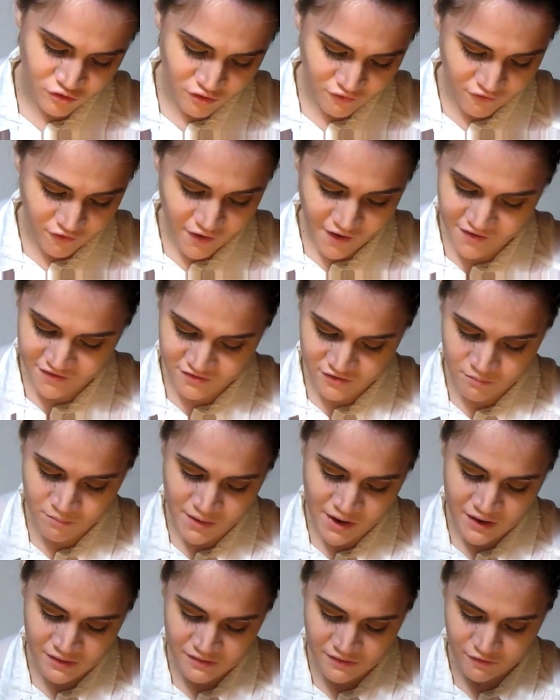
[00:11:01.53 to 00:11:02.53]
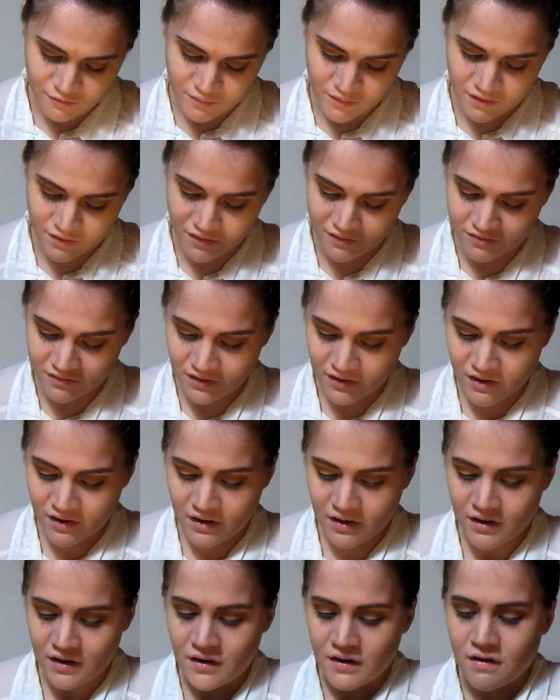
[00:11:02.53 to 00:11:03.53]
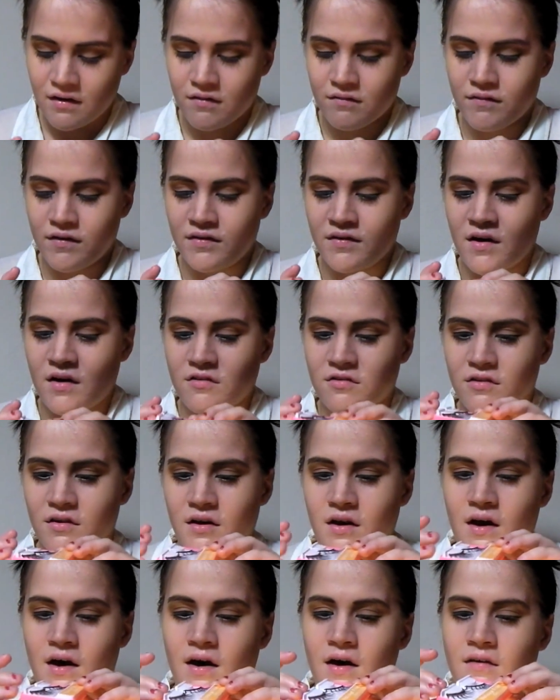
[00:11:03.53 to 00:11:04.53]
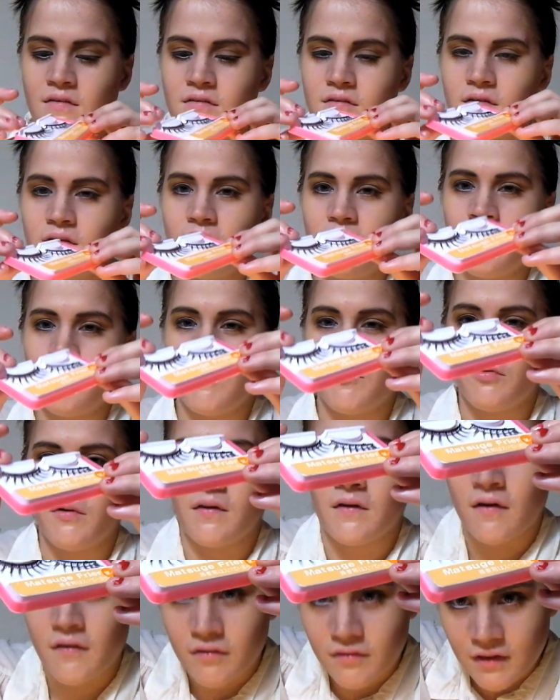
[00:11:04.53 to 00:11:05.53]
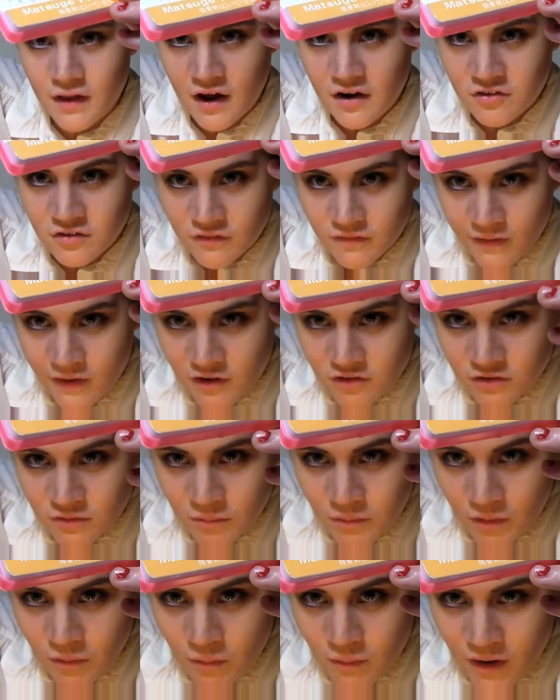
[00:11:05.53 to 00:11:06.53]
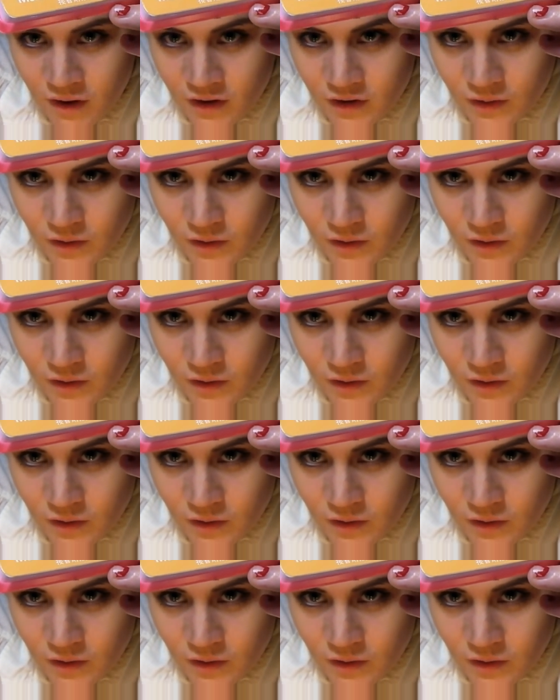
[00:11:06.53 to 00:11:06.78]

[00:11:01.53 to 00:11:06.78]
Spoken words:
of custom made these because these actually had, in between those lashes, actually were